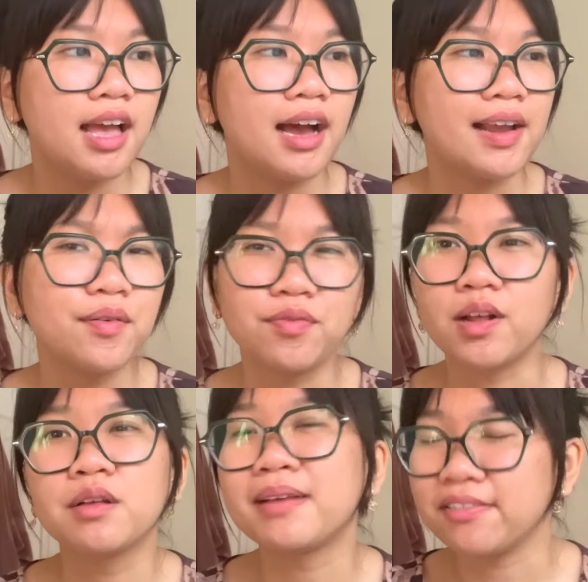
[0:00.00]
I don't
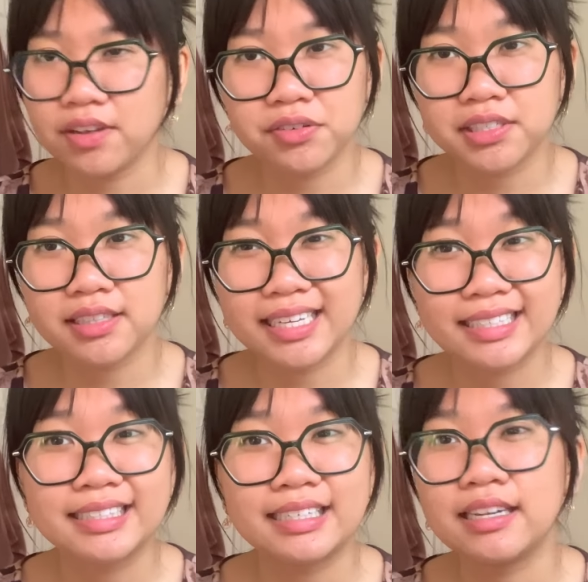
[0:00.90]
follow my favorite
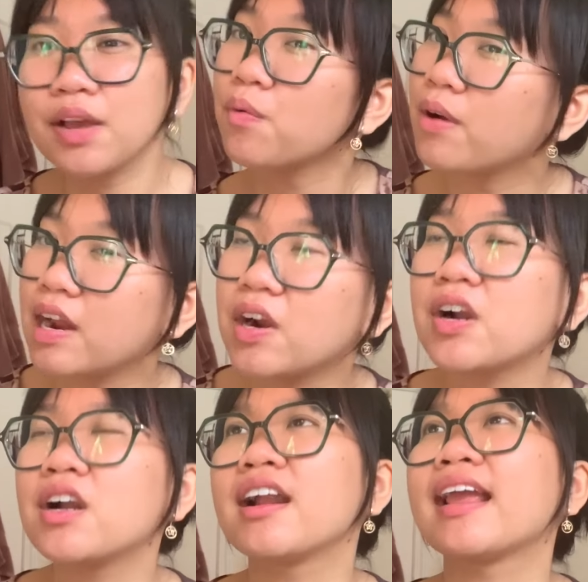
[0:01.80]
things
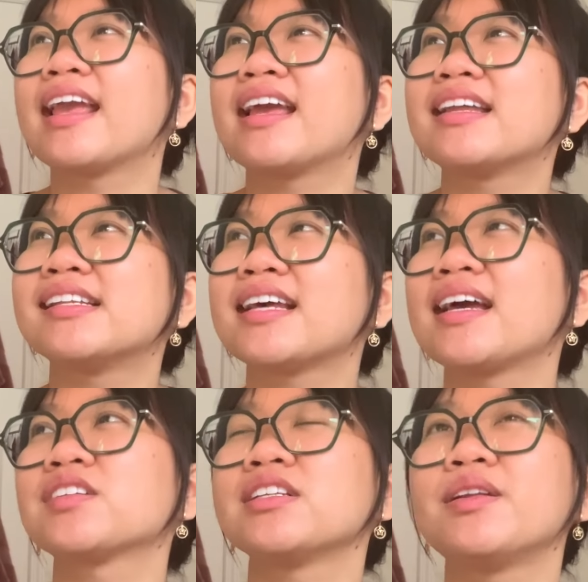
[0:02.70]
knitwear, and I
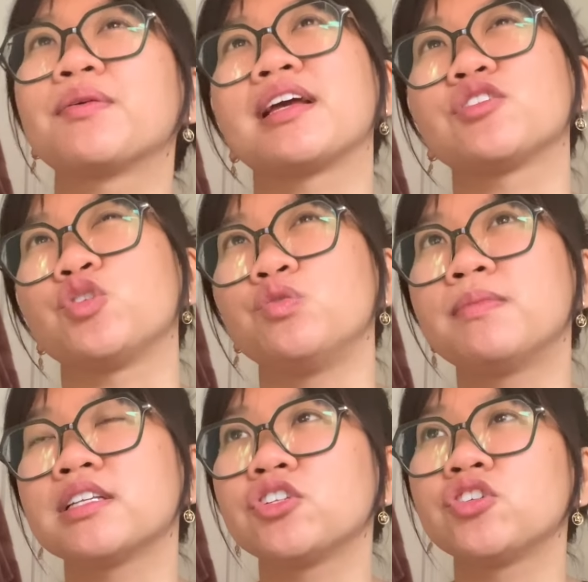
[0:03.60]
actually don't get too
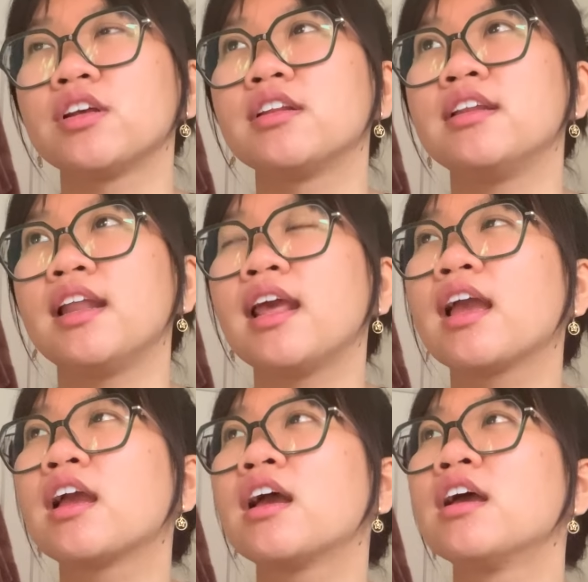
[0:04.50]
much
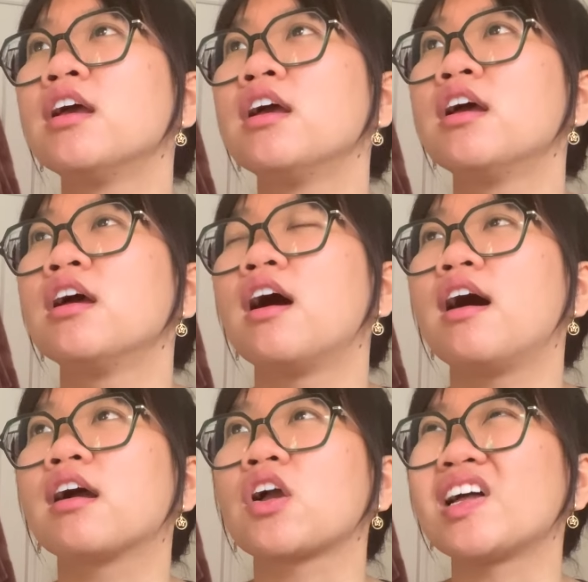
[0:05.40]
knitting
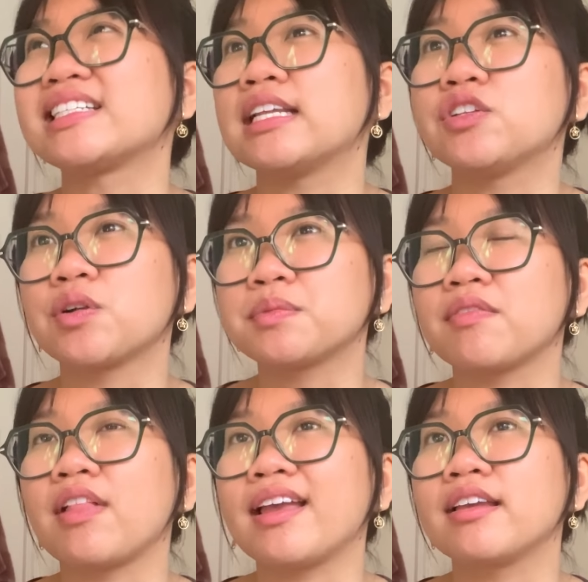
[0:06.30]
content in terms
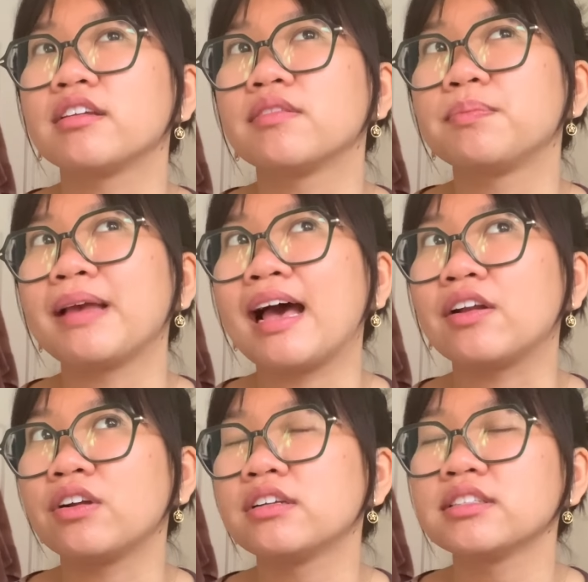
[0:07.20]
of like
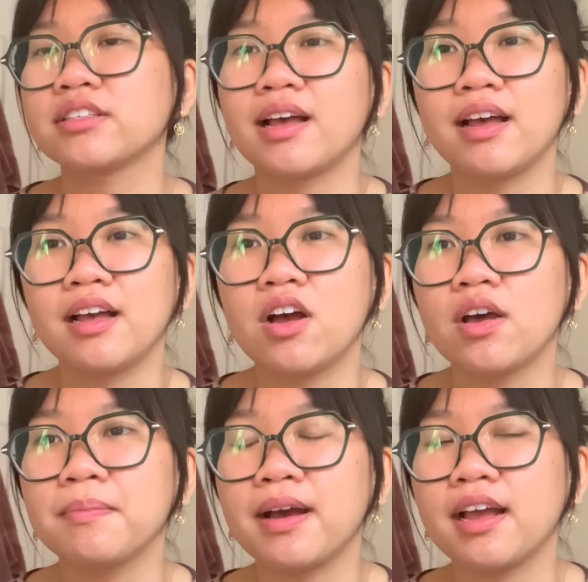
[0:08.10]
patterns
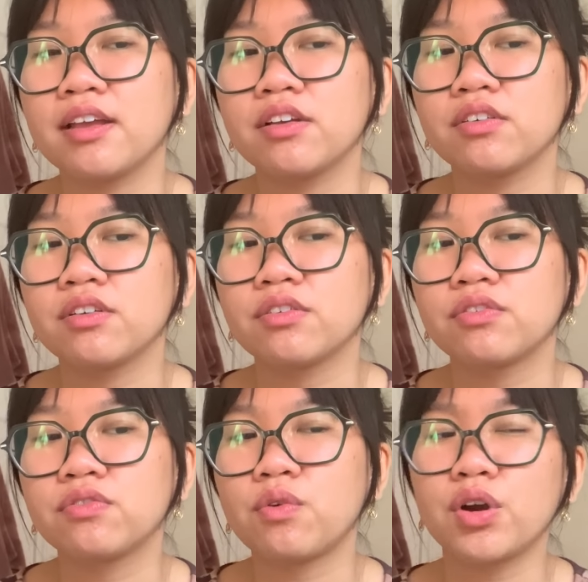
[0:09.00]
on my
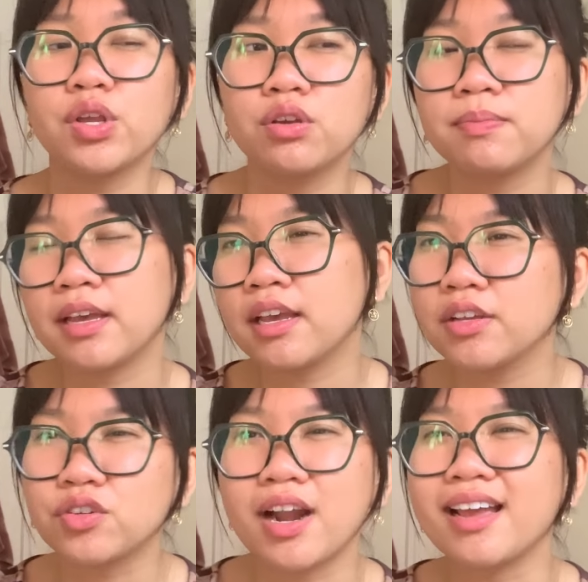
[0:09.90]
For You
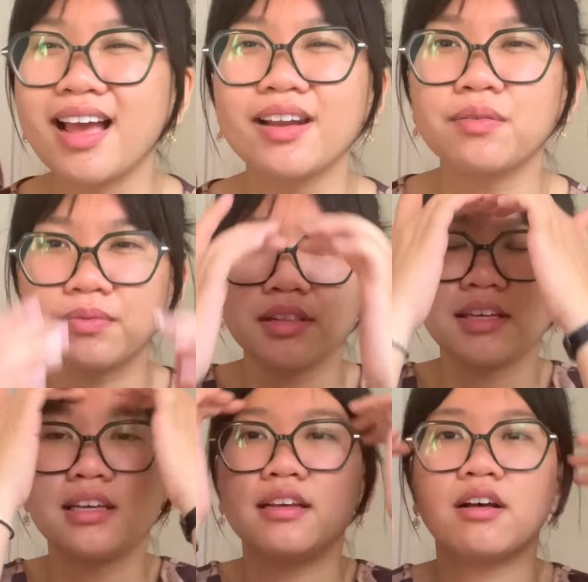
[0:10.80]
page, or I don't
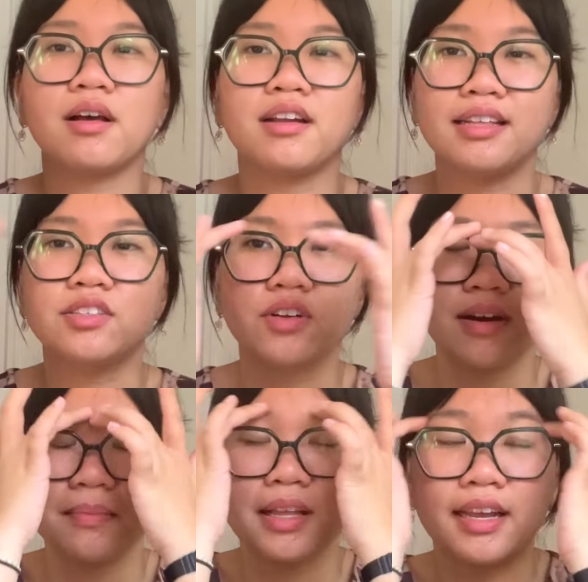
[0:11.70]
really, on
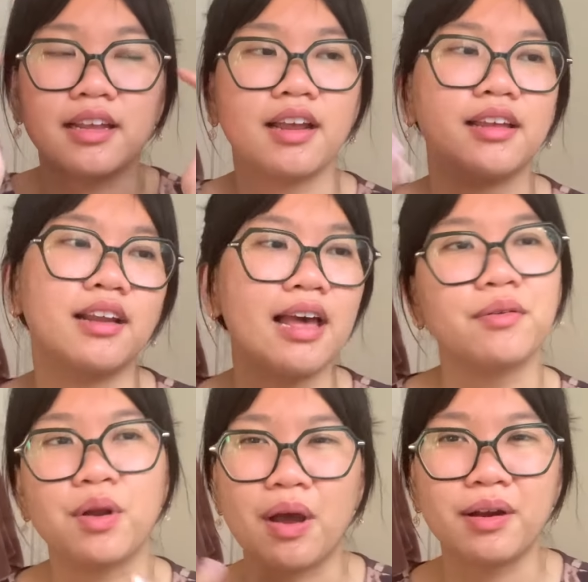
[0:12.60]
Instagram, like I
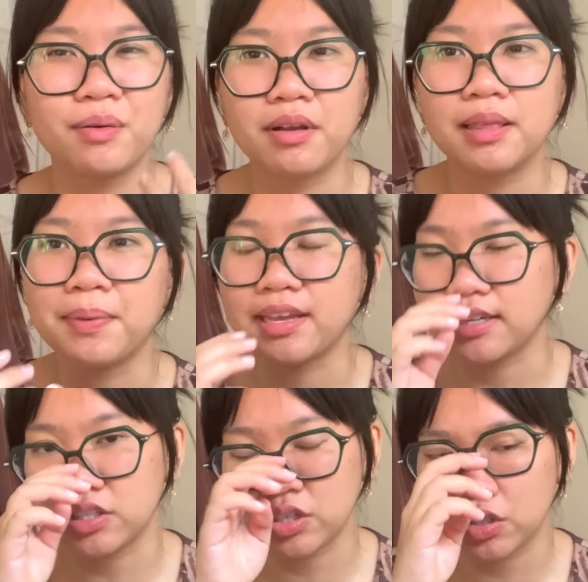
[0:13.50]
don't know, I don't really pay
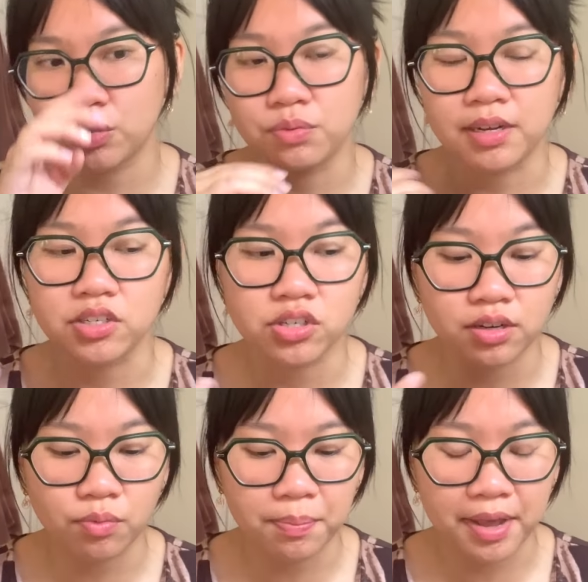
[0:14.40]
attention too much
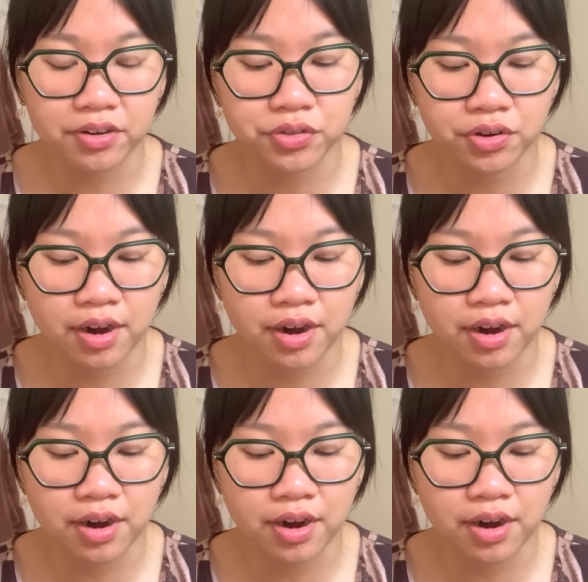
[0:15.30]
to what patterns are